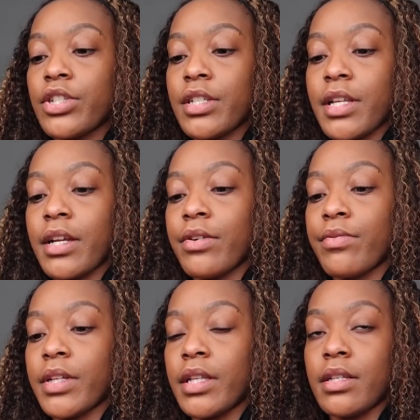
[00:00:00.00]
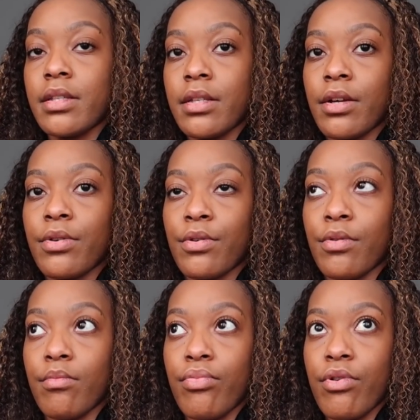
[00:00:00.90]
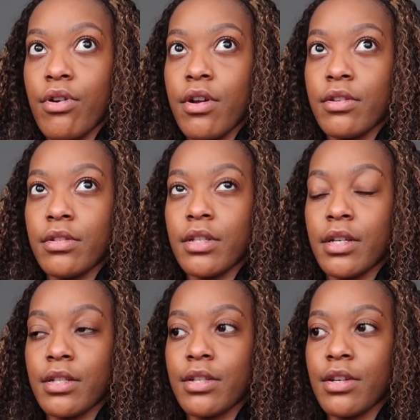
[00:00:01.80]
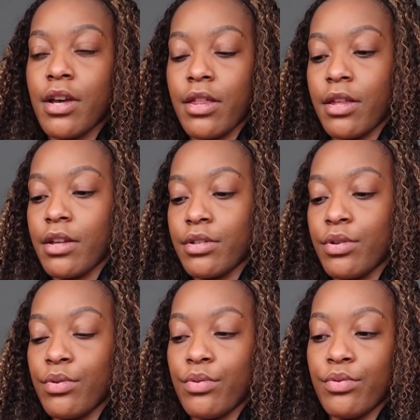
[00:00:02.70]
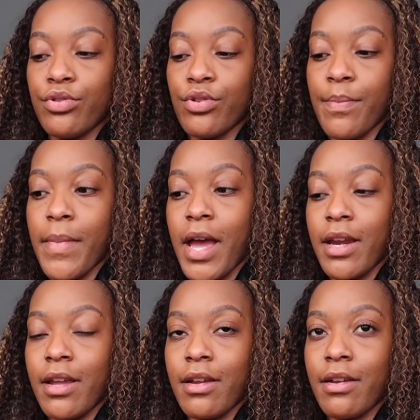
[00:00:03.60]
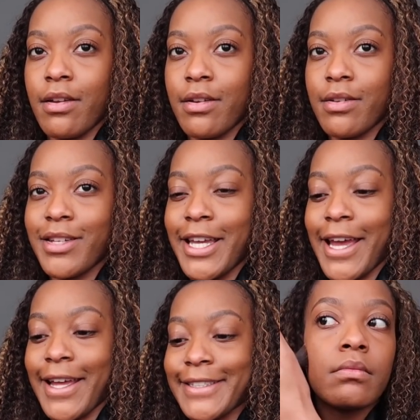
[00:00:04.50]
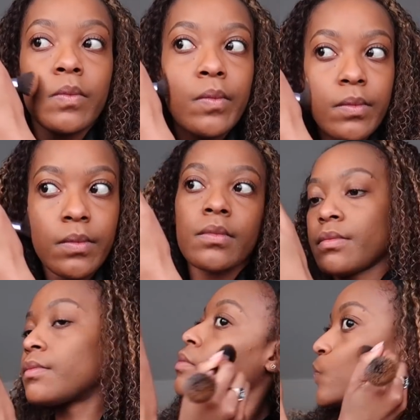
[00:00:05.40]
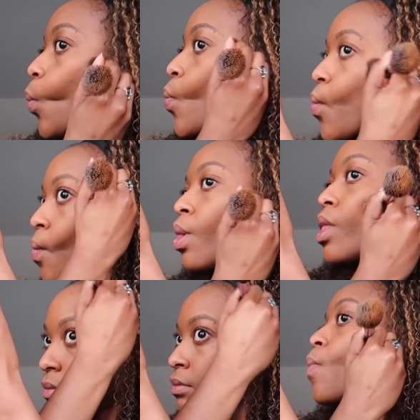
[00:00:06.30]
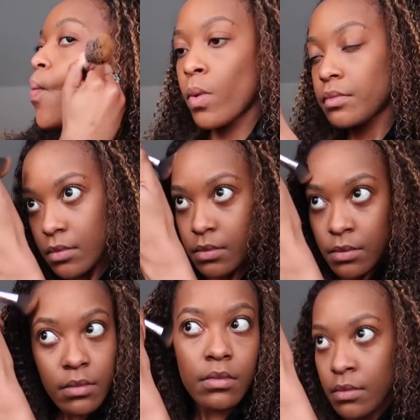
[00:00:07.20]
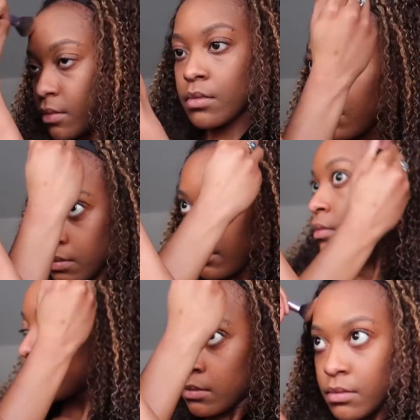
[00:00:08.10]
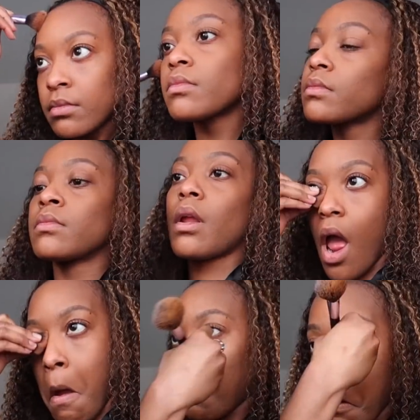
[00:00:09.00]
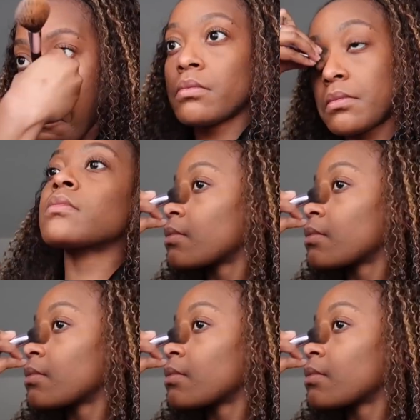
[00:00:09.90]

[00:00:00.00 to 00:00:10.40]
just like a really subtle bronze and it's nothing too dramatic. Yeah. Don't want no good girl, I need a free. And she know I'ma take a boy tour